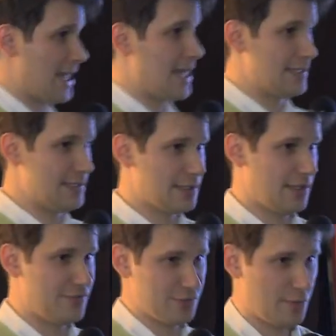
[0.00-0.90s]
and
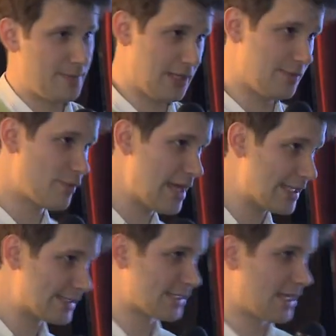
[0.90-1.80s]
if you drop it, it
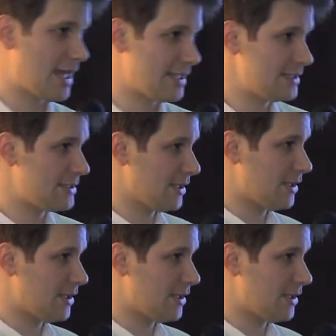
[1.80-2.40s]
breaks, and